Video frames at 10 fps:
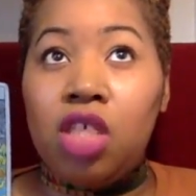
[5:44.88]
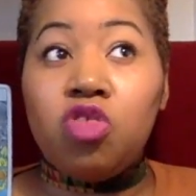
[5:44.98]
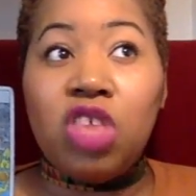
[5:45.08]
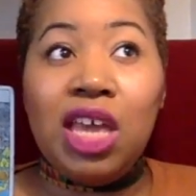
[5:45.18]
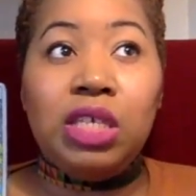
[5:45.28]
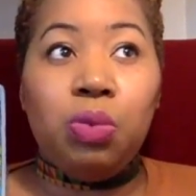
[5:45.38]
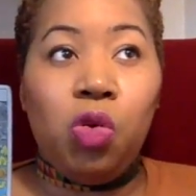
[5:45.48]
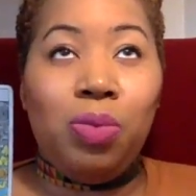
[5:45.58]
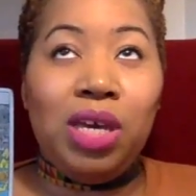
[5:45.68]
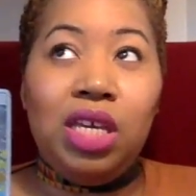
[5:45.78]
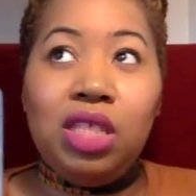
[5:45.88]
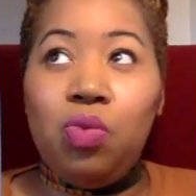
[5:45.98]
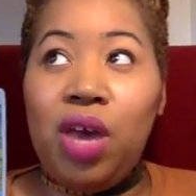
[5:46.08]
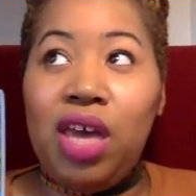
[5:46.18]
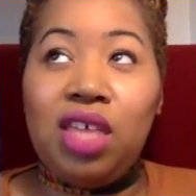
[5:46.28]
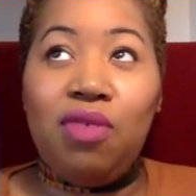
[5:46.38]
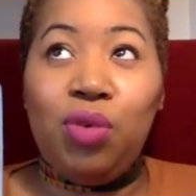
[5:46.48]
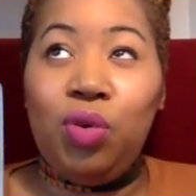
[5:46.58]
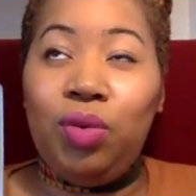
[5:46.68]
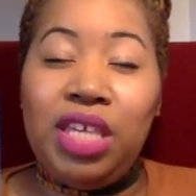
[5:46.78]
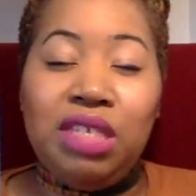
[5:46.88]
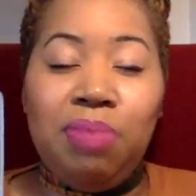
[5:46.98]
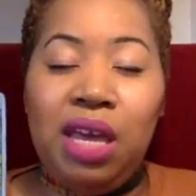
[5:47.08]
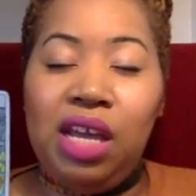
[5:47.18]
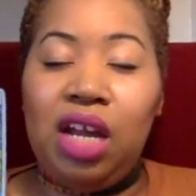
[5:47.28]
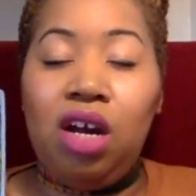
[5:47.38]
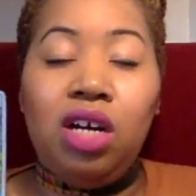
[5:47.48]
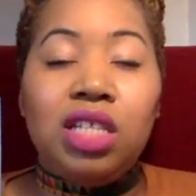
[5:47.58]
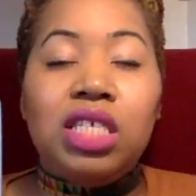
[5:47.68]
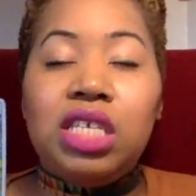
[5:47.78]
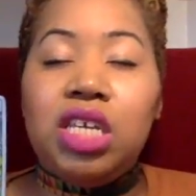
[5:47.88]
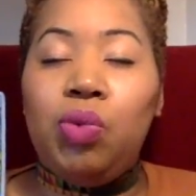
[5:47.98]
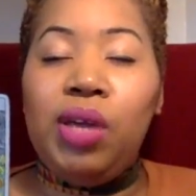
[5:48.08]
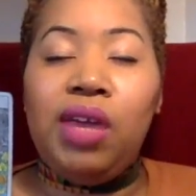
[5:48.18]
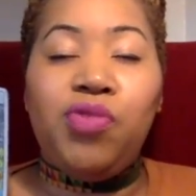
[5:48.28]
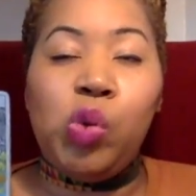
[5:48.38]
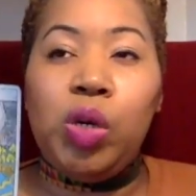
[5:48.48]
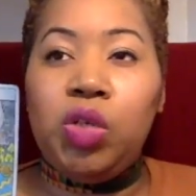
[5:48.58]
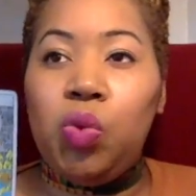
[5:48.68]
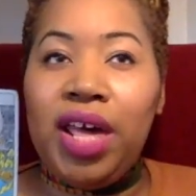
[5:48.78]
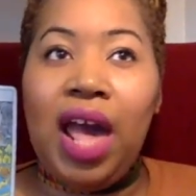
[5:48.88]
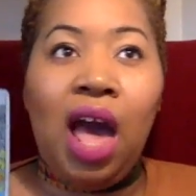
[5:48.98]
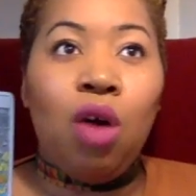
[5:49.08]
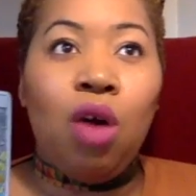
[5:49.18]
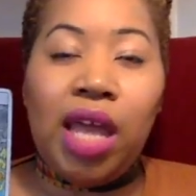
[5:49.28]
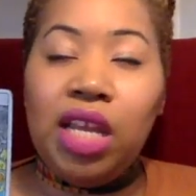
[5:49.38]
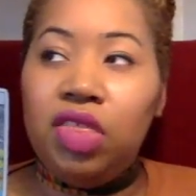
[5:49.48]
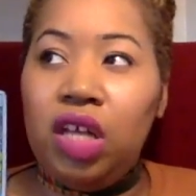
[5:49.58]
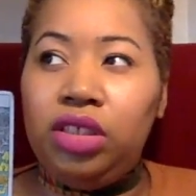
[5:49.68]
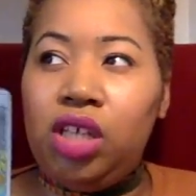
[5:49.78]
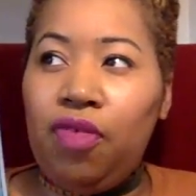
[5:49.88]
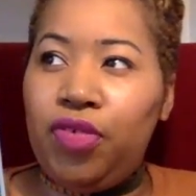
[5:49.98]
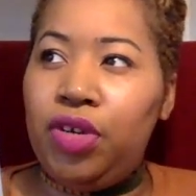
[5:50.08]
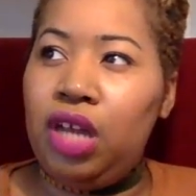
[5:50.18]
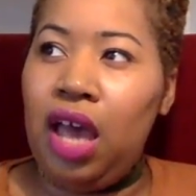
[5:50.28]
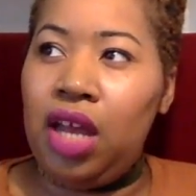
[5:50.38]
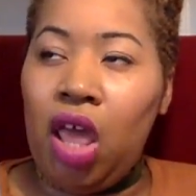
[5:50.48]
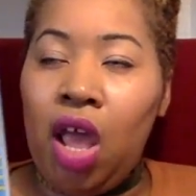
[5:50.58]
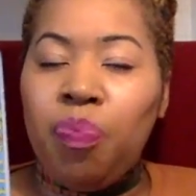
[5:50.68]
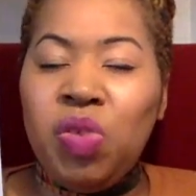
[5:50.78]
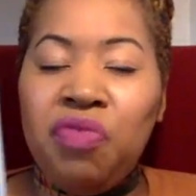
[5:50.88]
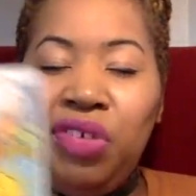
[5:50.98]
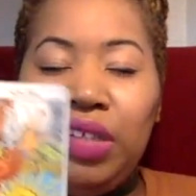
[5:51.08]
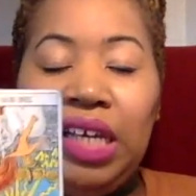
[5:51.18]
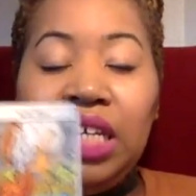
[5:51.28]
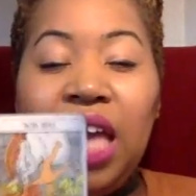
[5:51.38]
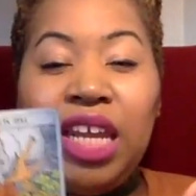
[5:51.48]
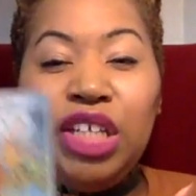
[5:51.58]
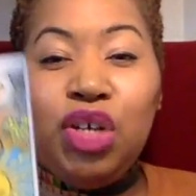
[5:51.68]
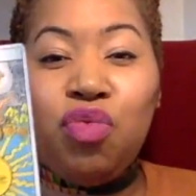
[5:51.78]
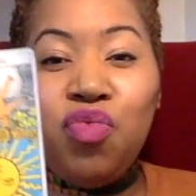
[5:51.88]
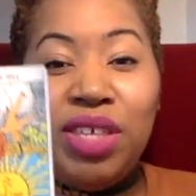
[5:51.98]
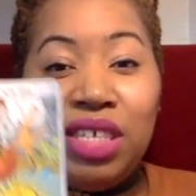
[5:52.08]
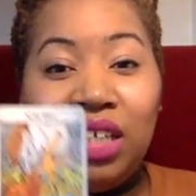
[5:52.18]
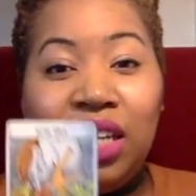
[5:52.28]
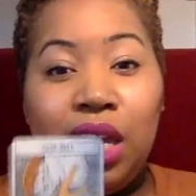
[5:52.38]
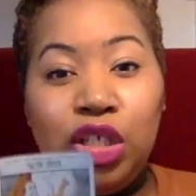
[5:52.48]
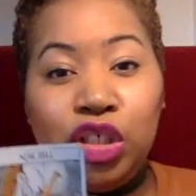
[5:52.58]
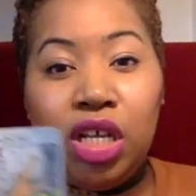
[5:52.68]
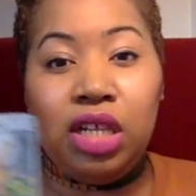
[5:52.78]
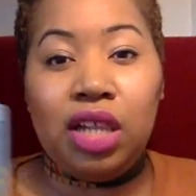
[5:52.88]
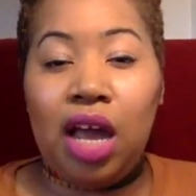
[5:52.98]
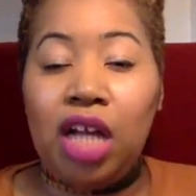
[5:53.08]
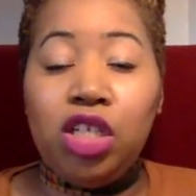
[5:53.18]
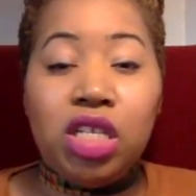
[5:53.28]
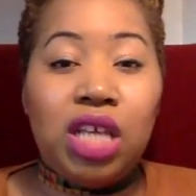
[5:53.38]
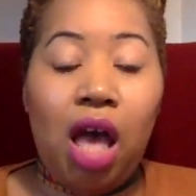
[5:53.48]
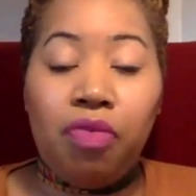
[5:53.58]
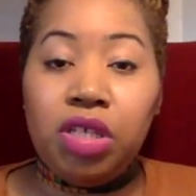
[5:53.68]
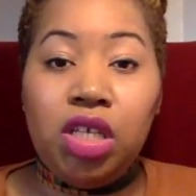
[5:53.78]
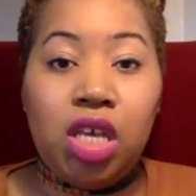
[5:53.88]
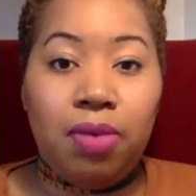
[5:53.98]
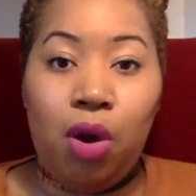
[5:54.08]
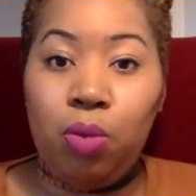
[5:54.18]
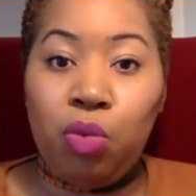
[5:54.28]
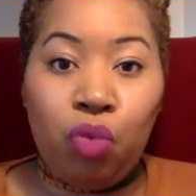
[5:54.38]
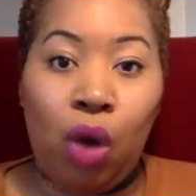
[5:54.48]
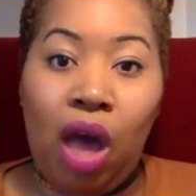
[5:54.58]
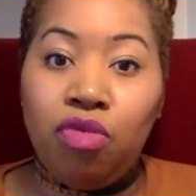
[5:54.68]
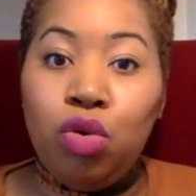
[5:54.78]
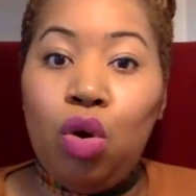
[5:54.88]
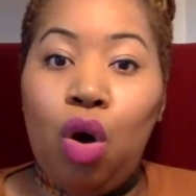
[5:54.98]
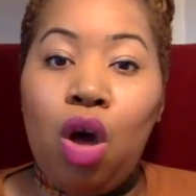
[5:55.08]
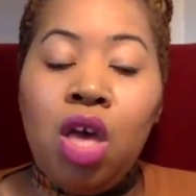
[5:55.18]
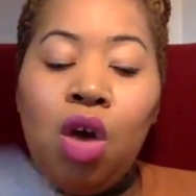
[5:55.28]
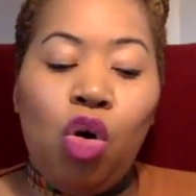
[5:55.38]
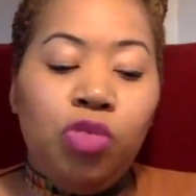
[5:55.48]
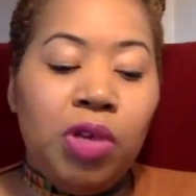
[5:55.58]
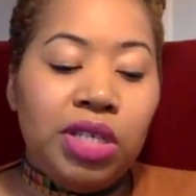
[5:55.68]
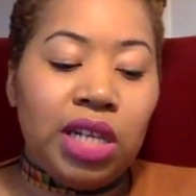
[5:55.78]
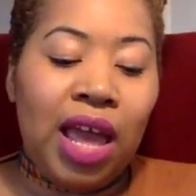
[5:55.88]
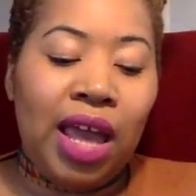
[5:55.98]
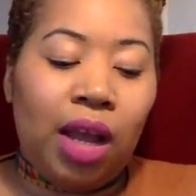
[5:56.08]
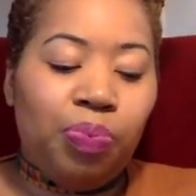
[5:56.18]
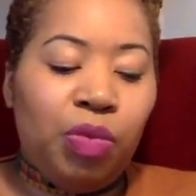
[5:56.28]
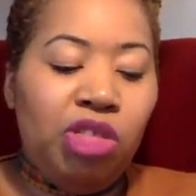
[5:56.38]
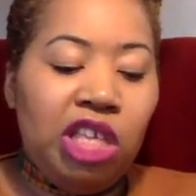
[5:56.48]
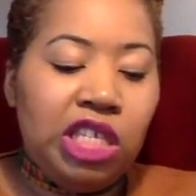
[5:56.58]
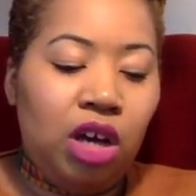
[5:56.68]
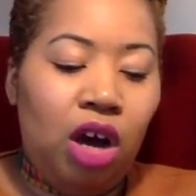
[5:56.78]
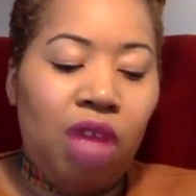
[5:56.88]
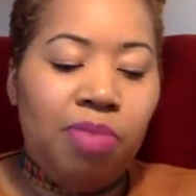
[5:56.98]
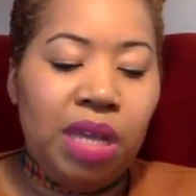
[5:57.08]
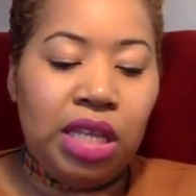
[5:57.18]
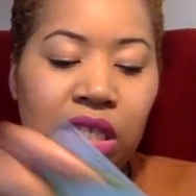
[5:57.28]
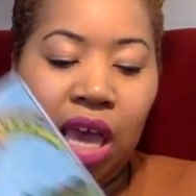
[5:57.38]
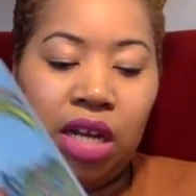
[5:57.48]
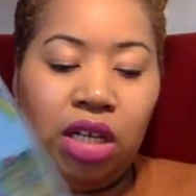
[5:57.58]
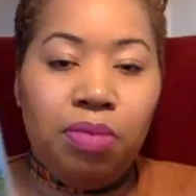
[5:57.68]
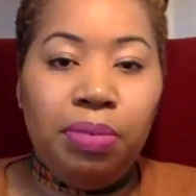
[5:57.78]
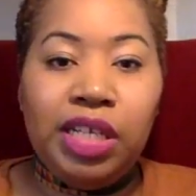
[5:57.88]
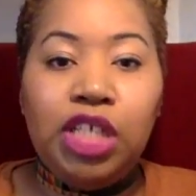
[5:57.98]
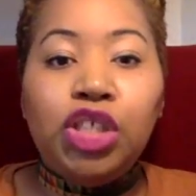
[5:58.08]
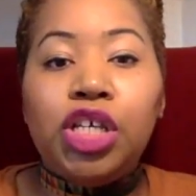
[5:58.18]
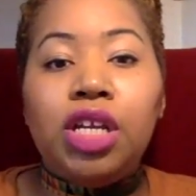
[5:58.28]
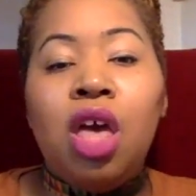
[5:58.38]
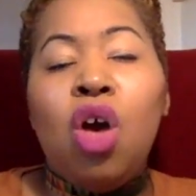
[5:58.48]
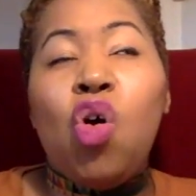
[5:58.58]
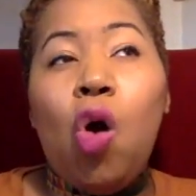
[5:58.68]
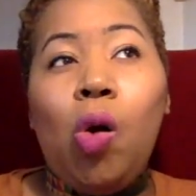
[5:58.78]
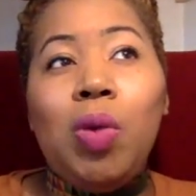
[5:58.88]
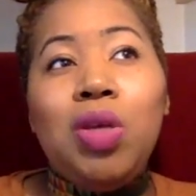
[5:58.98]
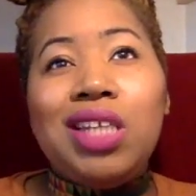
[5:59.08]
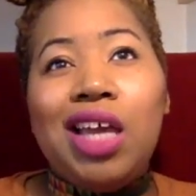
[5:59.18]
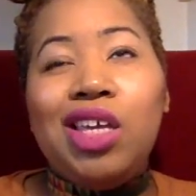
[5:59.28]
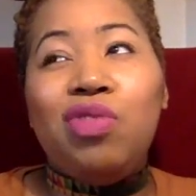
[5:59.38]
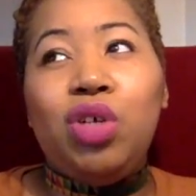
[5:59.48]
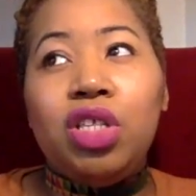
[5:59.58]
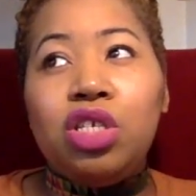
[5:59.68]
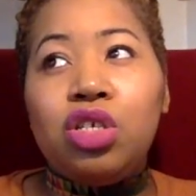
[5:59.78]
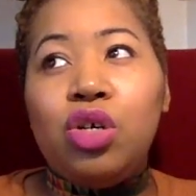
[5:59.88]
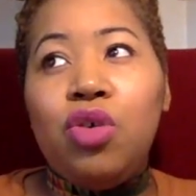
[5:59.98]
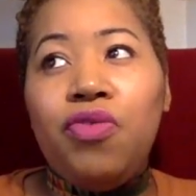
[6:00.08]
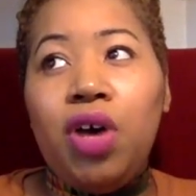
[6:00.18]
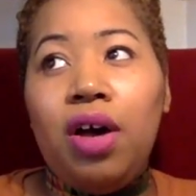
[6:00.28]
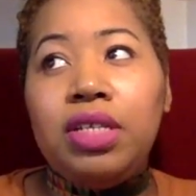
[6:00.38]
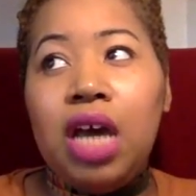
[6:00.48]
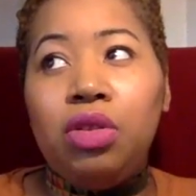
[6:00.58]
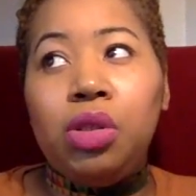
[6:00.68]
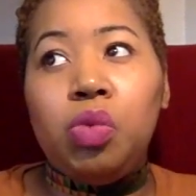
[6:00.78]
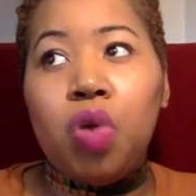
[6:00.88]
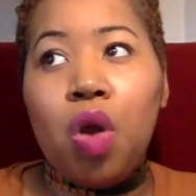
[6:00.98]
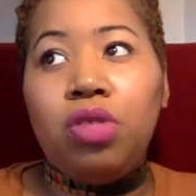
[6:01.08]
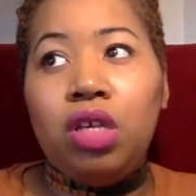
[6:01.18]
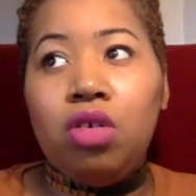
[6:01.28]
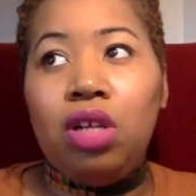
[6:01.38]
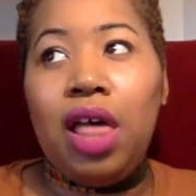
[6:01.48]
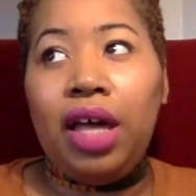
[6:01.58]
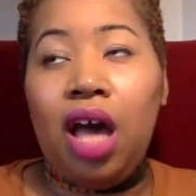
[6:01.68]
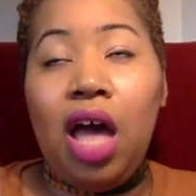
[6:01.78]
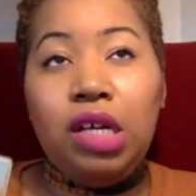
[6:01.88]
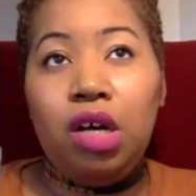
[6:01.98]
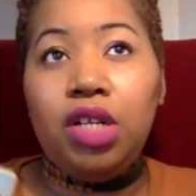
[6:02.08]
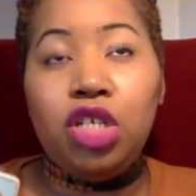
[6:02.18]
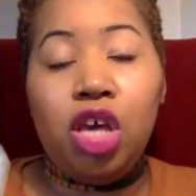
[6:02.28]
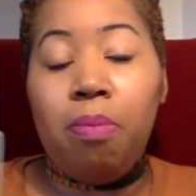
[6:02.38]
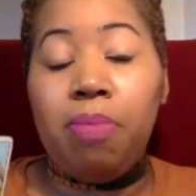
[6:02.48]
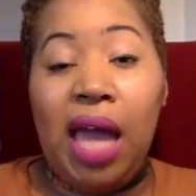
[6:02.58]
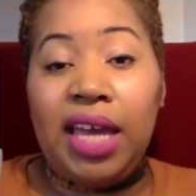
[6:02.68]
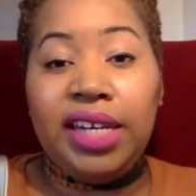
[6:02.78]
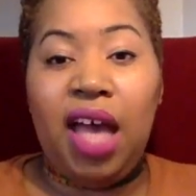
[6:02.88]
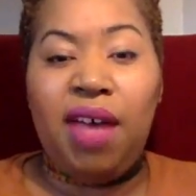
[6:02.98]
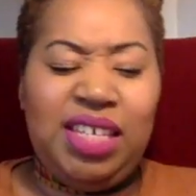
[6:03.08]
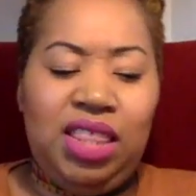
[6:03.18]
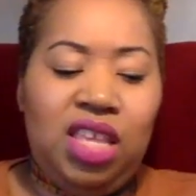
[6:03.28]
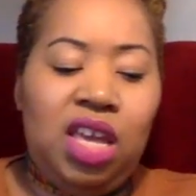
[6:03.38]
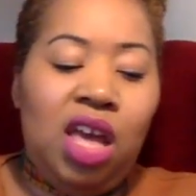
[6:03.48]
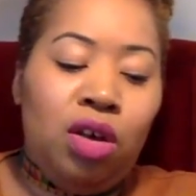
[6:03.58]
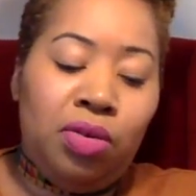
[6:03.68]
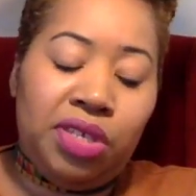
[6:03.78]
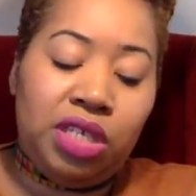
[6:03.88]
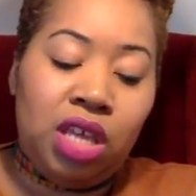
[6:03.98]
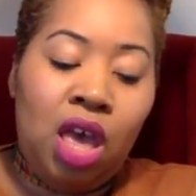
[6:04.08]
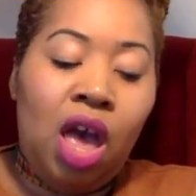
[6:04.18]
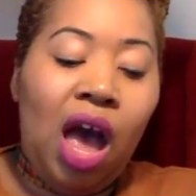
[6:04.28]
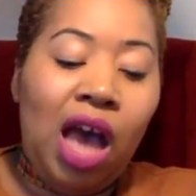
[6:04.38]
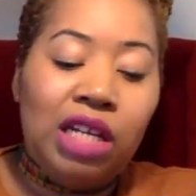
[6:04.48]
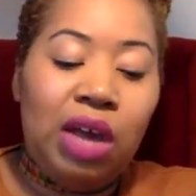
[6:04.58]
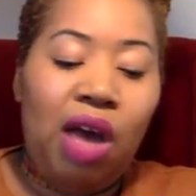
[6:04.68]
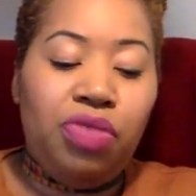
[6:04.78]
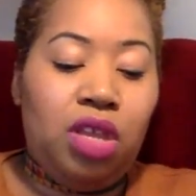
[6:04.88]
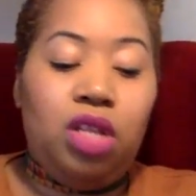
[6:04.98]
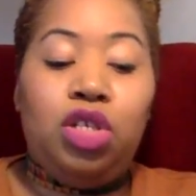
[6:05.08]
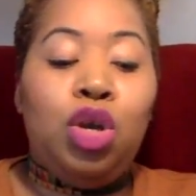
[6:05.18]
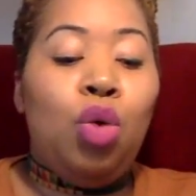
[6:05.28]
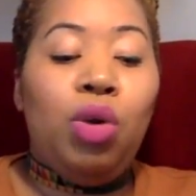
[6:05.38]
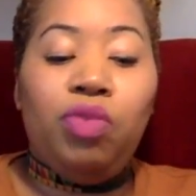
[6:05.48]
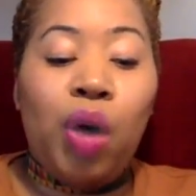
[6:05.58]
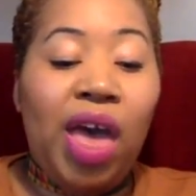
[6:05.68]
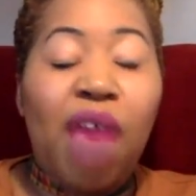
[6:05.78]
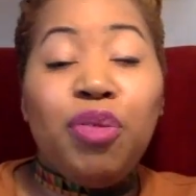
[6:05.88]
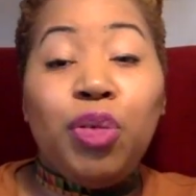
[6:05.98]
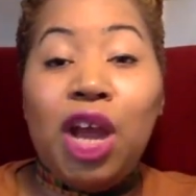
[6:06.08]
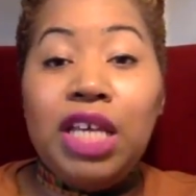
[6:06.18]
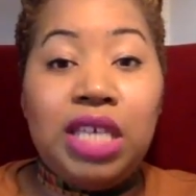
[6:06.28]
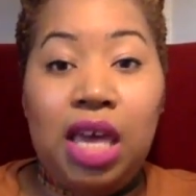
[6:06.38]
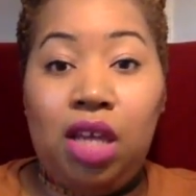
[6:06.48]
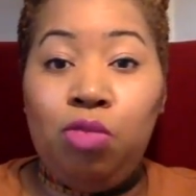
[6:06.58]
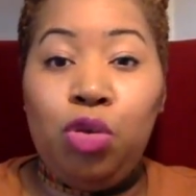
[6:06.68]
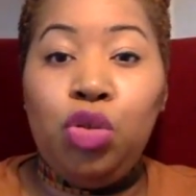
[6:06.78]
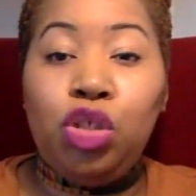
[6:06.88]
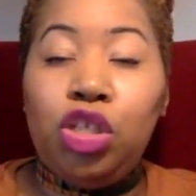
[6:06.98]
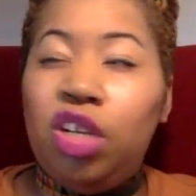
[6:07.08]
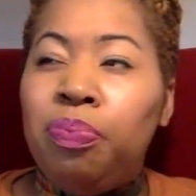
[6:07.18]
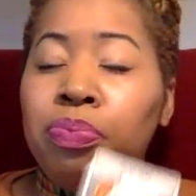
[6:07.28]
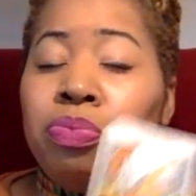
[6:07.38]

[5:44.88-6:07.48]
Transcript: things will be the way they've always been. I can't see a way forward, way out, anything different. And it feels like an energy of resignation. Like, I just have to keep going with what I've got. Almost like with this card being the 10, completion. Almost like you've gone so far down the road that you're like, I can't turn back and something else. I now have to deal with whatever I set in motion.